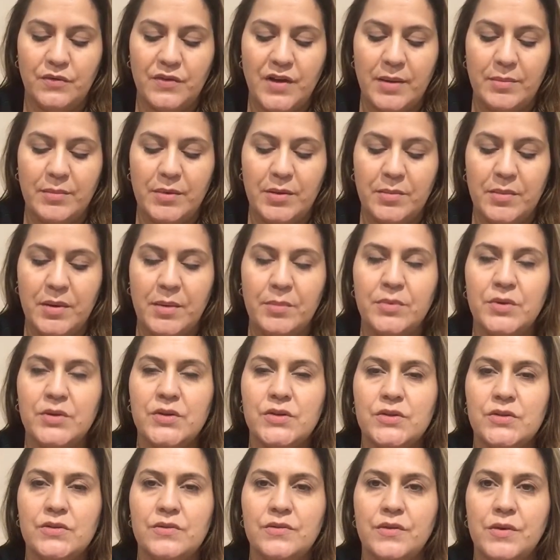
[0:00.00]
family
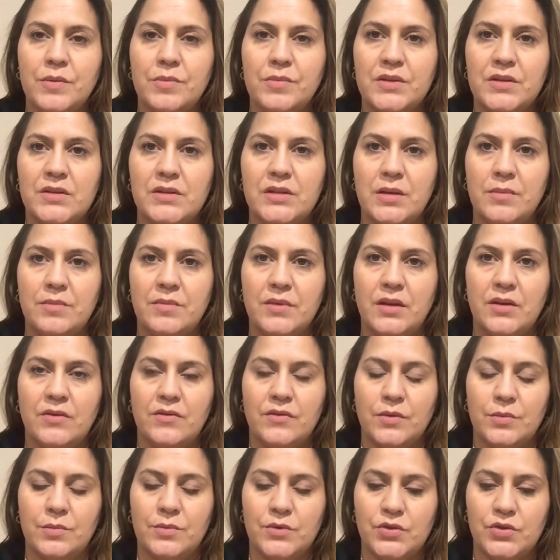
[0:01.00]
members from the same thing,
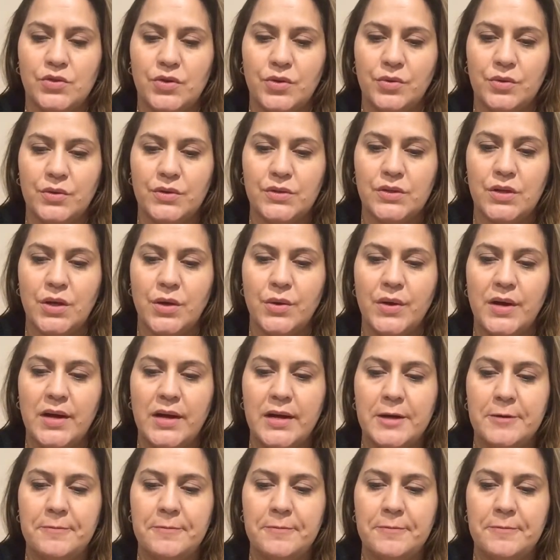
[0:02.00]
from stroke. So